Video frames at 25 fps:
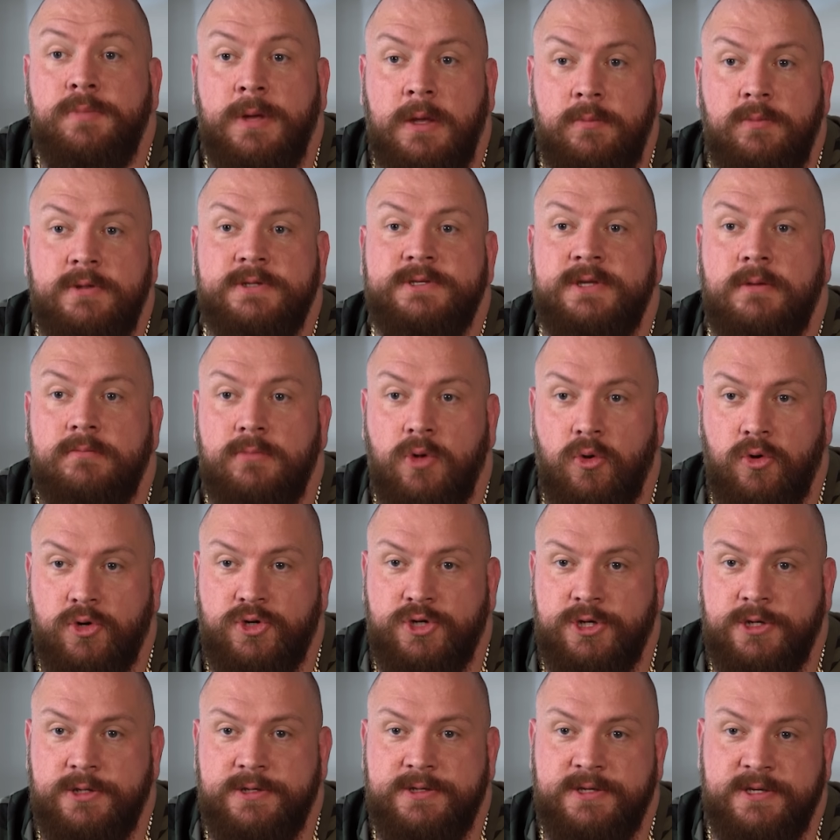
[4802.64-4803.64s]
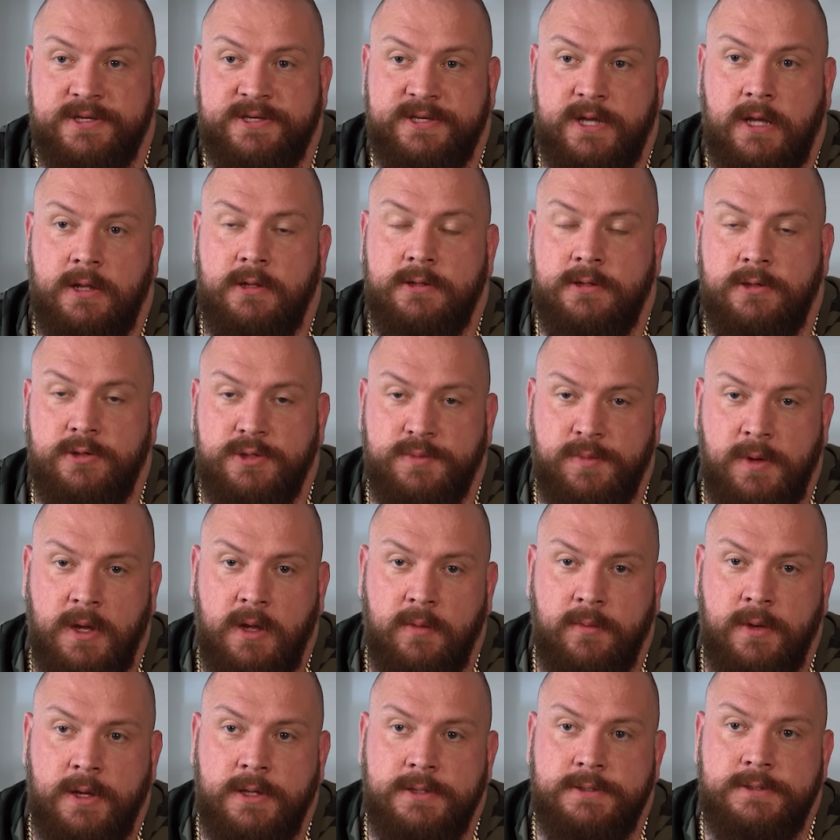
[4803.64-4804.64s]
people's emotions to sell
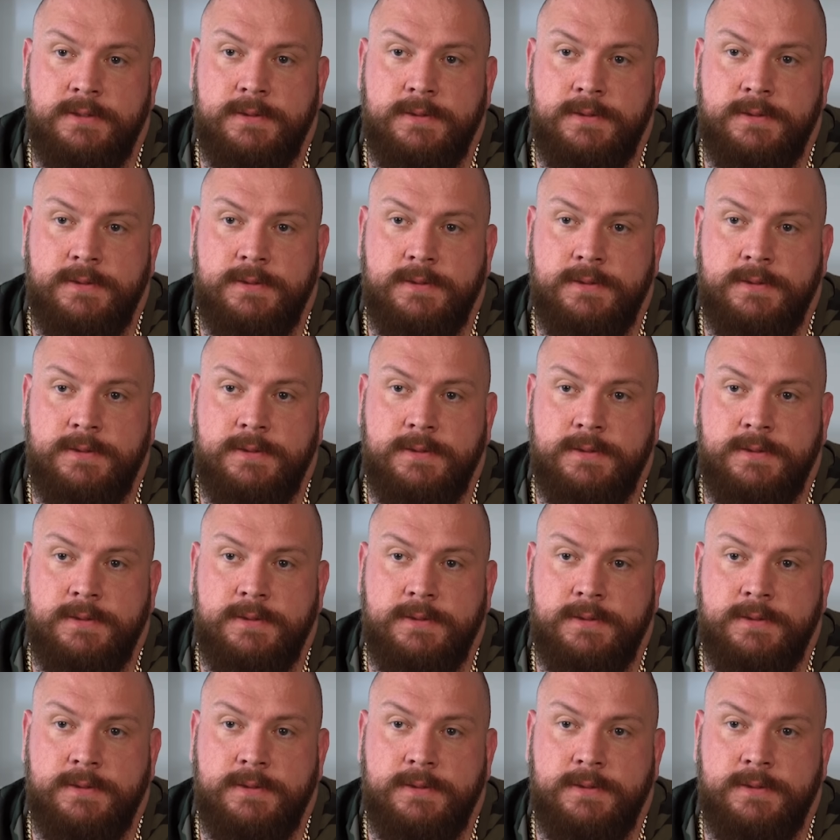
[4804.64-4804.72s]
newspapers.